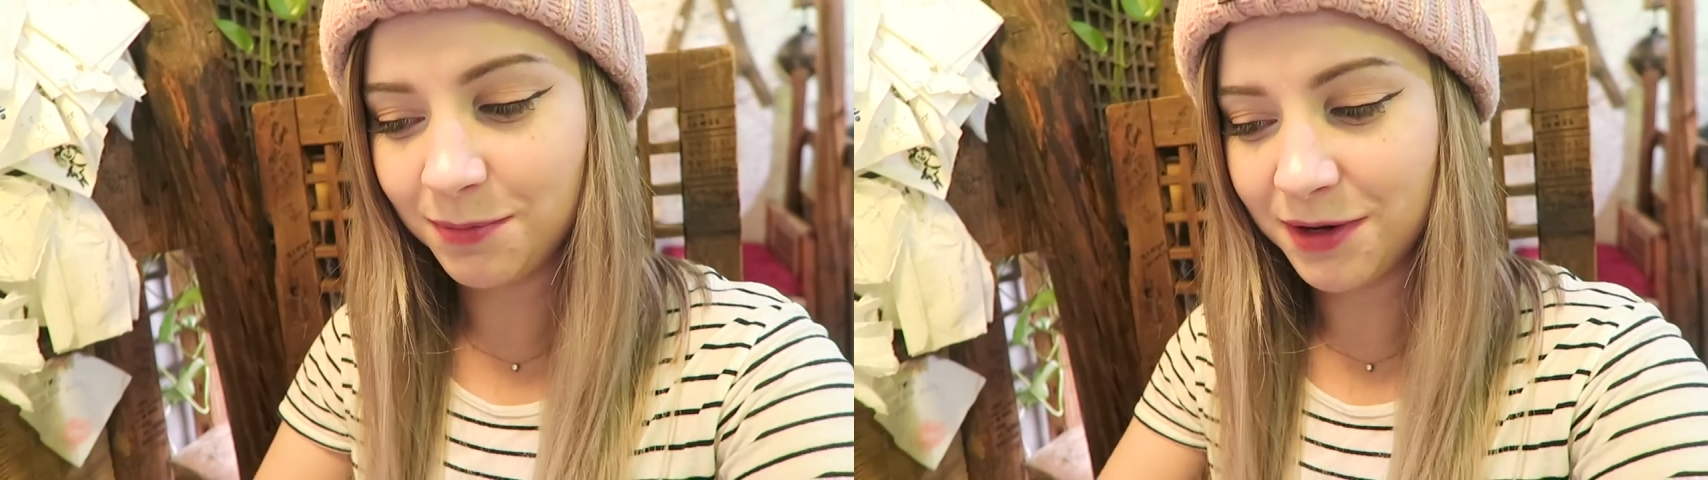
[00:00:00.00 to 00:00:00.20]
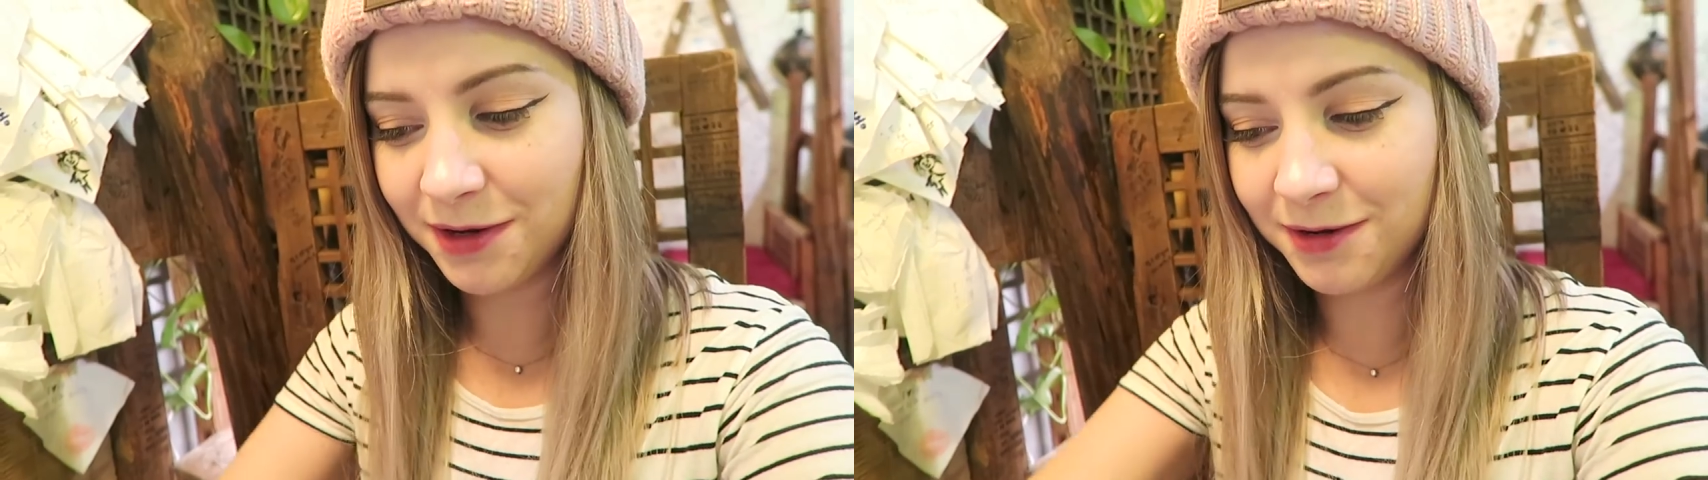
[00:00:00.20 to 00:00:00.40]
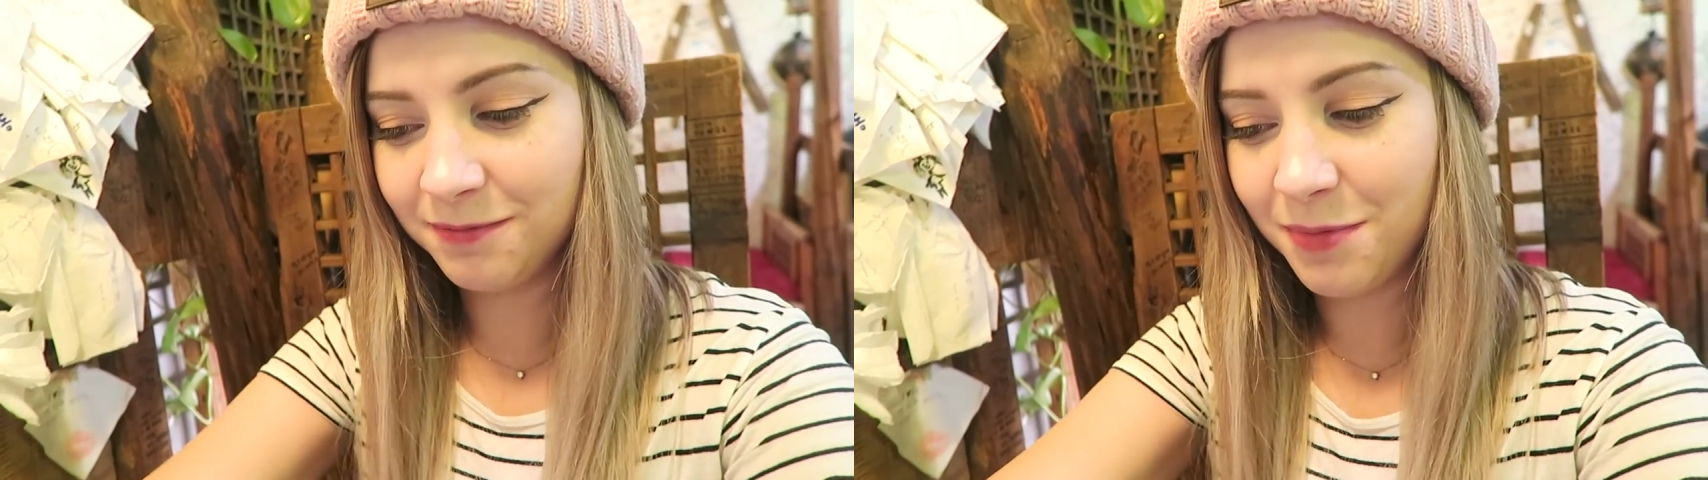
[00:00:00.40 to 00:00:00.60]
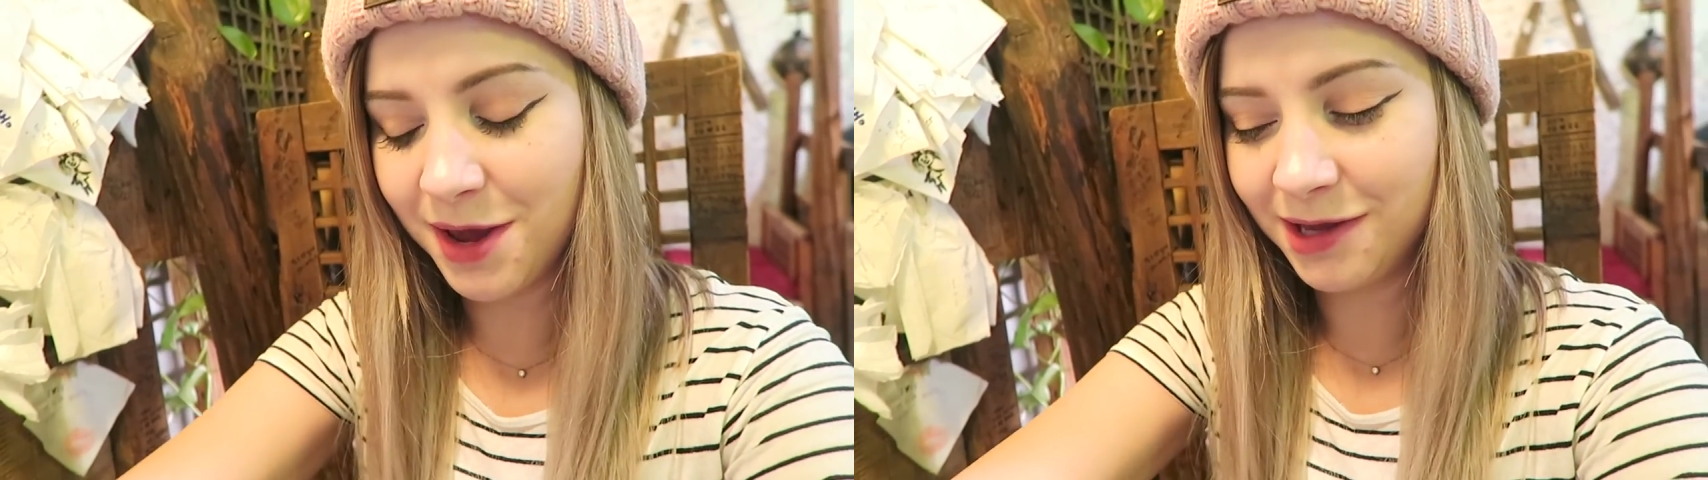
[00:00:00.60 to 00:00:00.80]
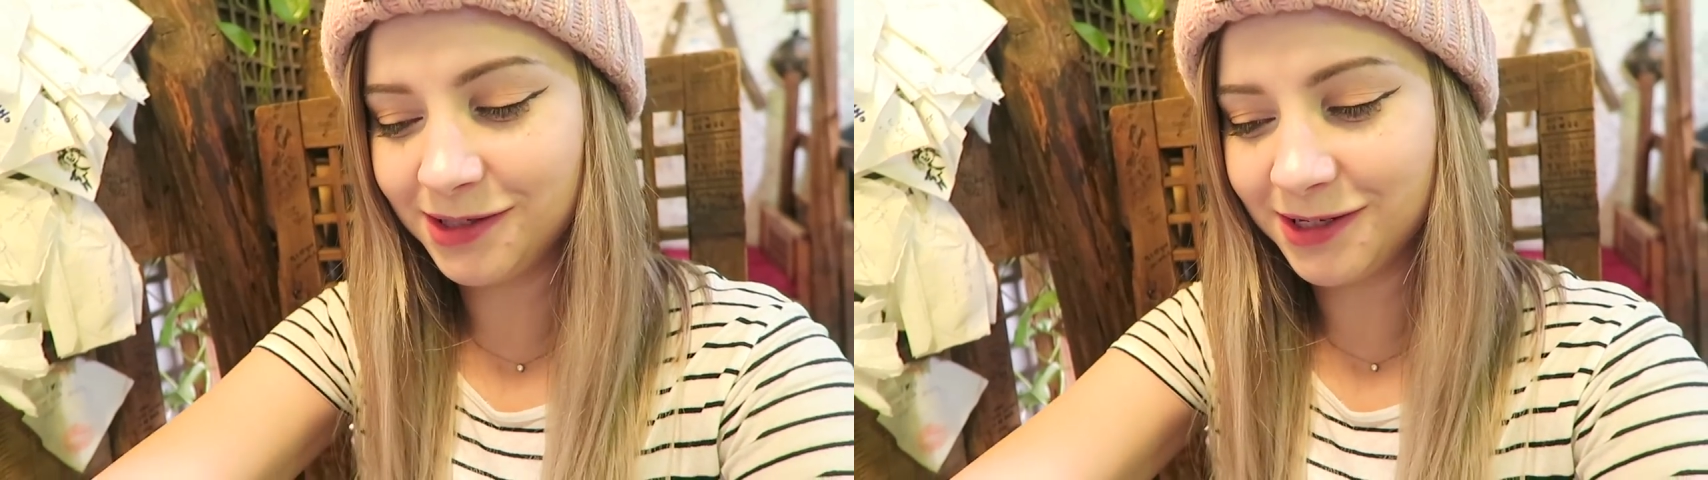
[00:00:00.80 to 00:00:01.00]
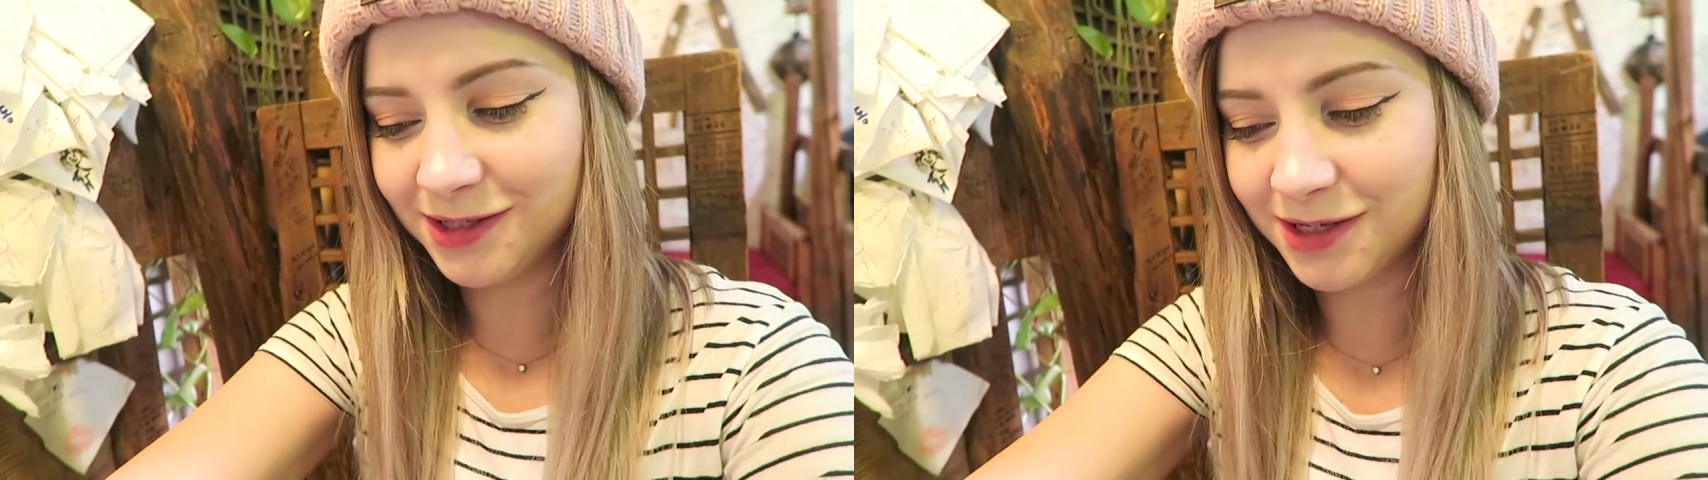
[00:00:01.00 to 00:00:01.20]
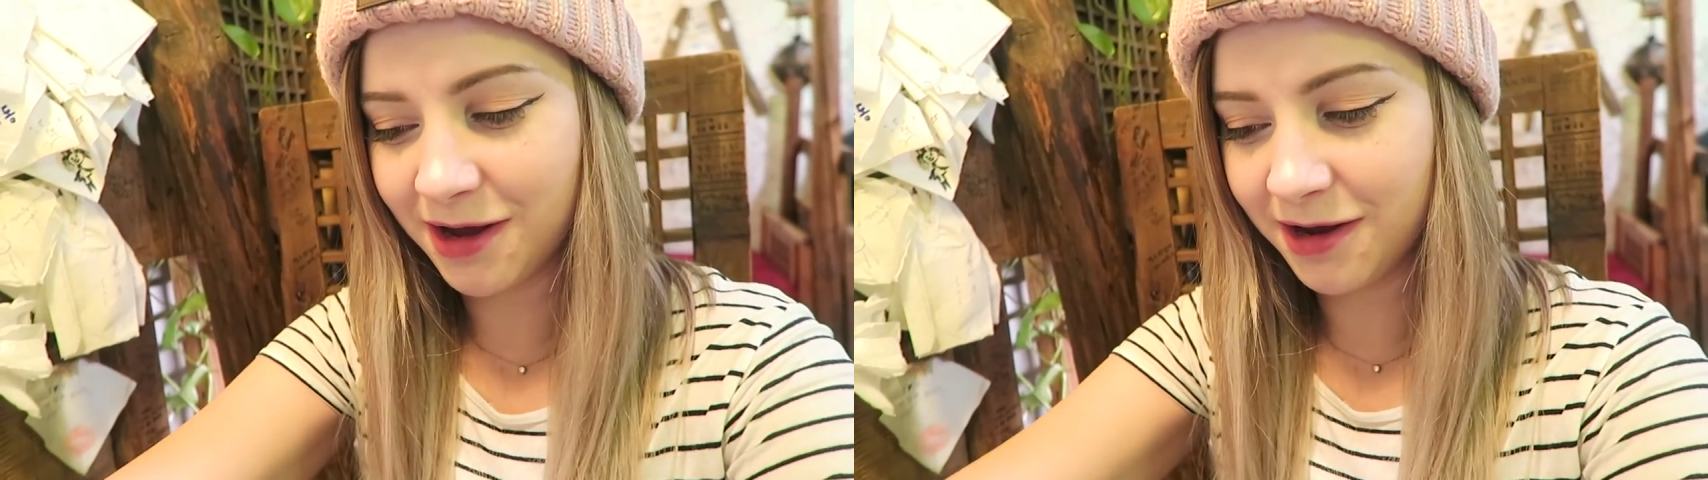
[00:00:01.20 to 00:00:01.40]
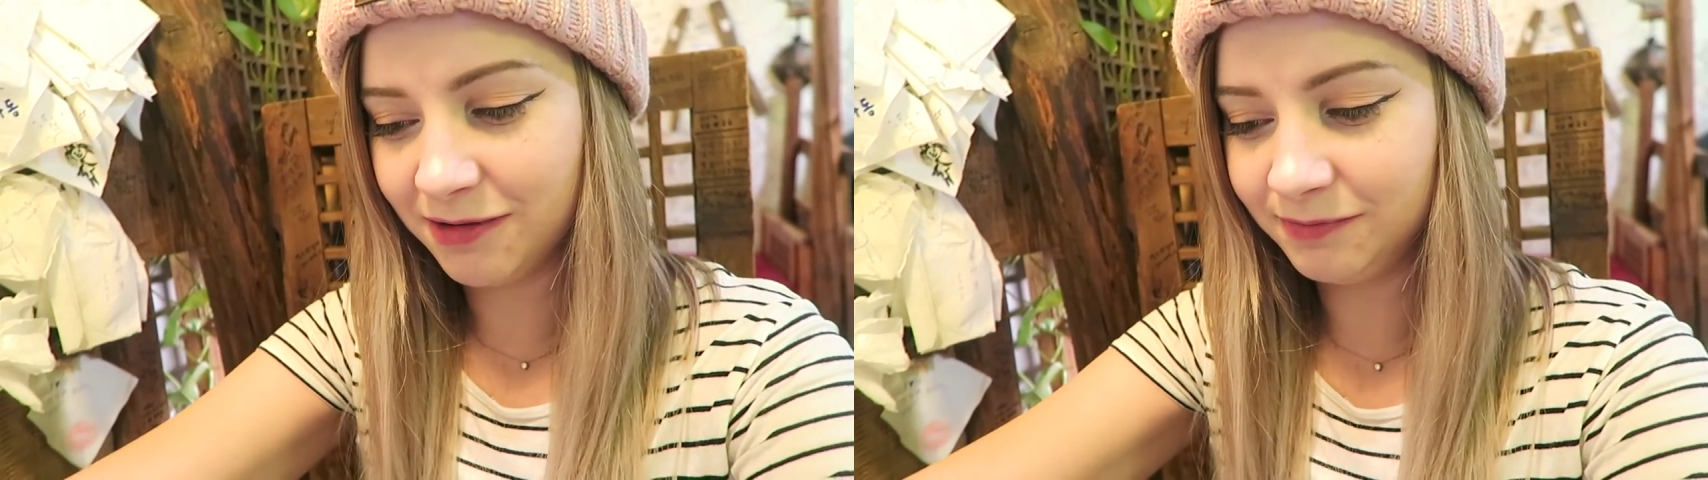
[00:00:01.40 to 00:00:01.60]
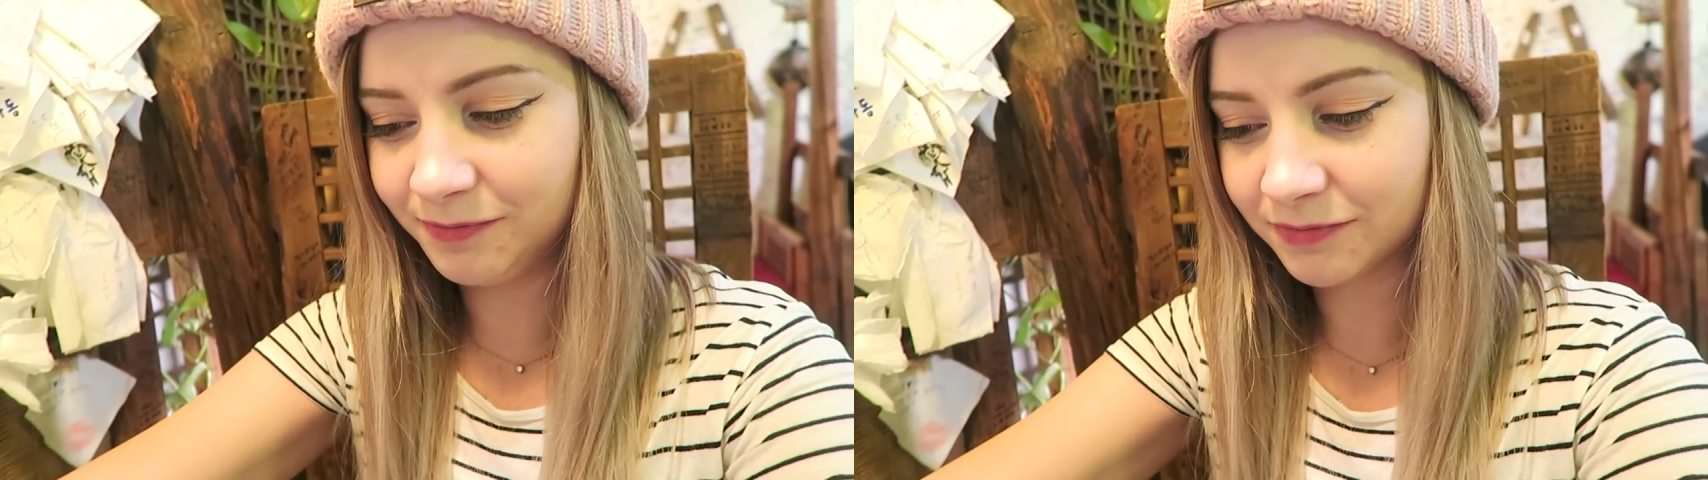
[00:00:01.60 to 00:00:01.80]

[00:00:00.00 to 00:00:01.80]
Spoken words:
bean paste inside.